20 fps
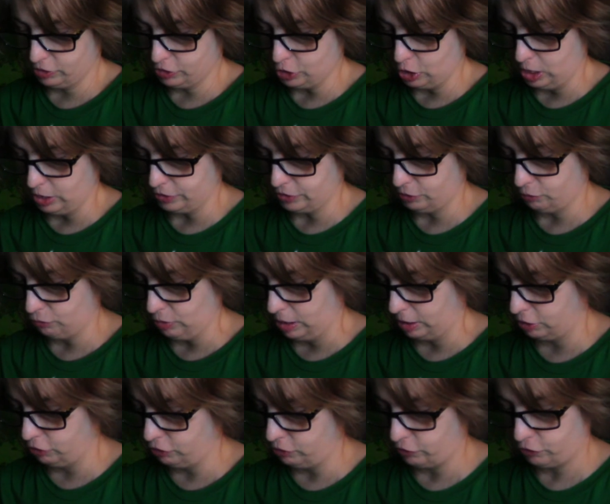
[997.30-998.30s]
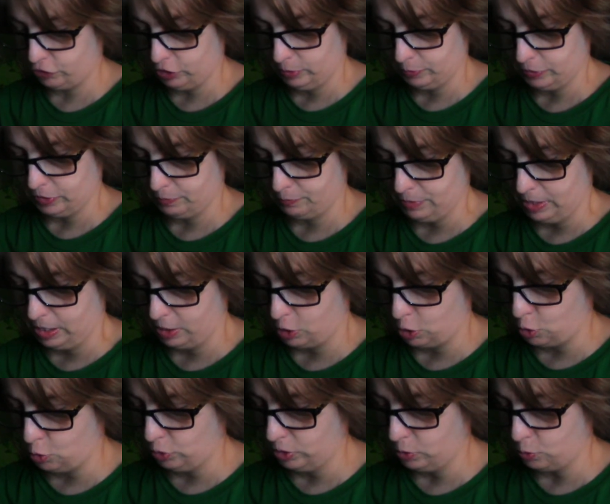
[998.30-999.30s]
tossing wreckage of ships and men,
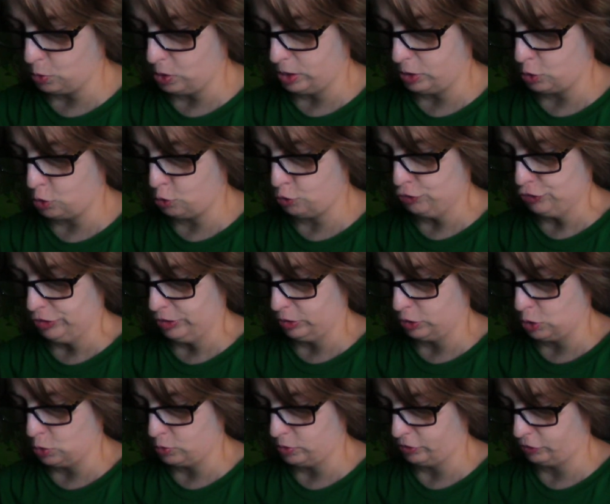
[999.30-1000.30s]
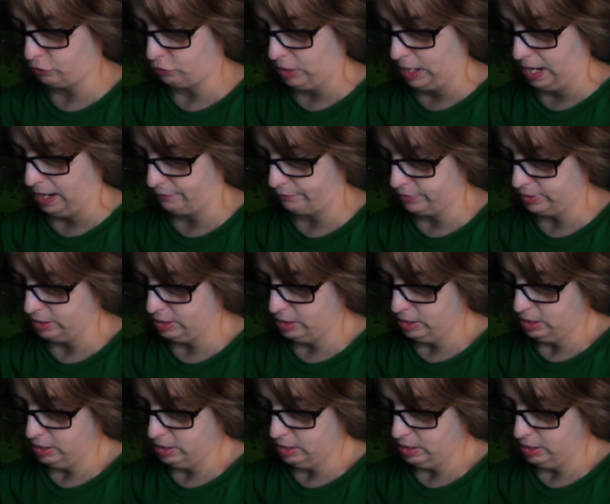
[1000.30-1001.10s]
only one ocean-going craft.